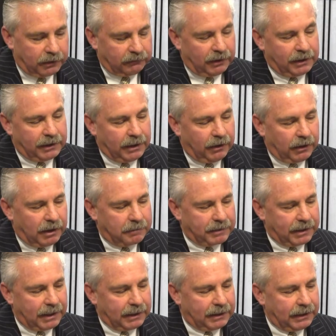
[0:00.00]
right now, and I mean,
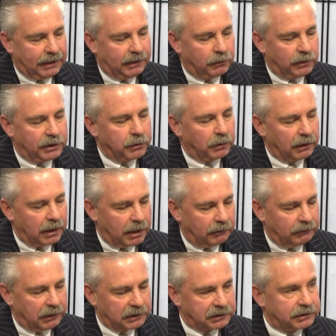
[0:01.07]
I think we do a lot of
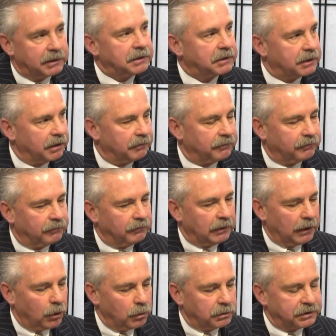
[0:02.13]
real estate stuff,
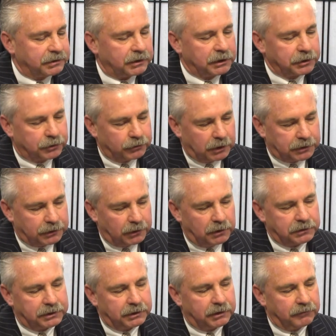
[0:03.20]
loans, construction
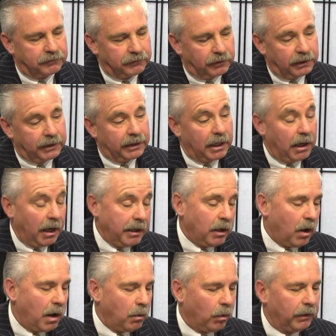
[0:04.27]
loans here in the Philly, and I, you know,
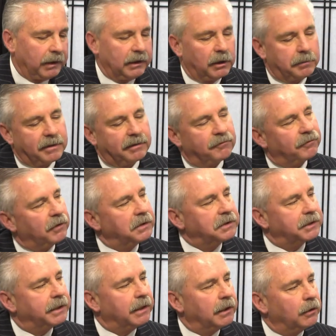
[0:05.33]
I worry a little bit that Philly's
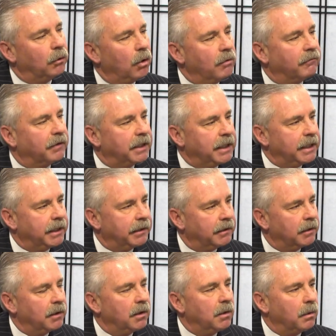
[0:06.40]
getting a little overheated
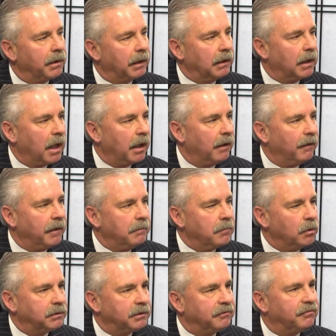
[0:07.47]
with a lot of the
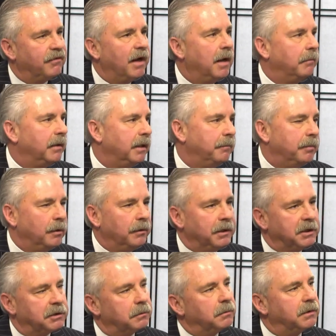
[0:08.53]
multifamily
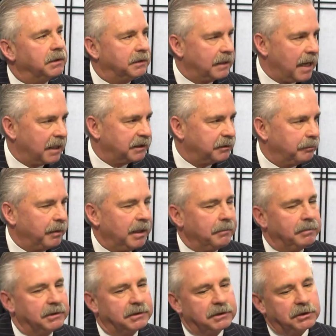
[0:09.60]
buildings and with the tax mm-hmm.
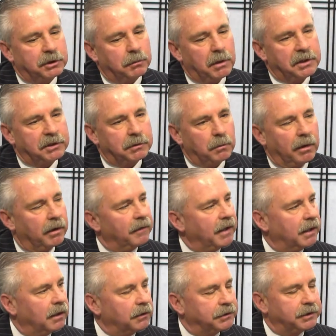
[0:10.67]
abatement situation, mm-hmm. whether they
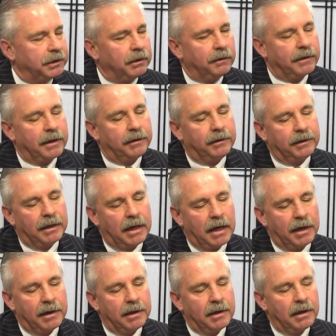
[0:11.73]
curtail that or
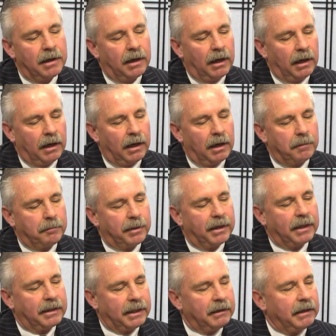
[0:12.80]
not. Uh, but I
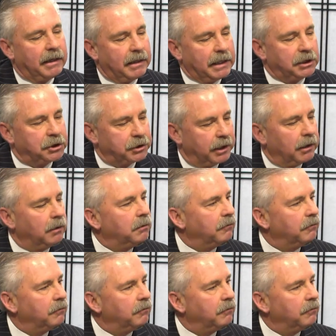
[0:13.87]
think in, in, general,